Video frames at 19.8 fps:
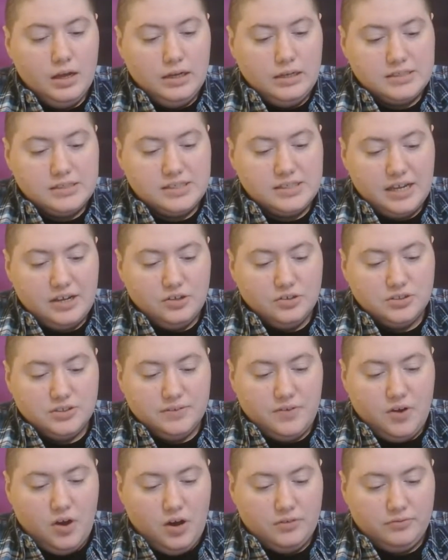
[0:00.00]
Cycles of
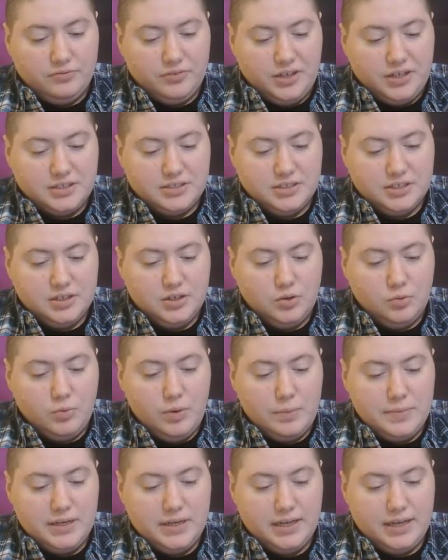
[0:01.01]
conflict.
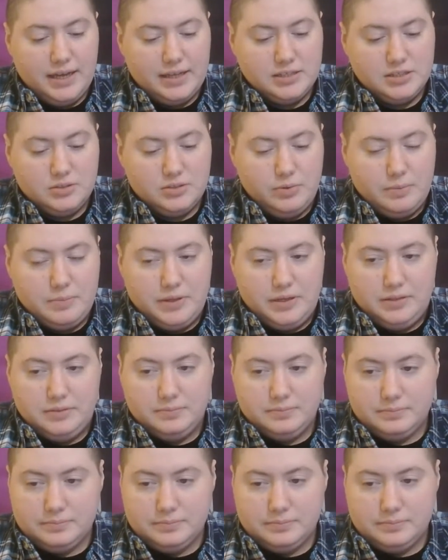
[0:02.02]
Women against women.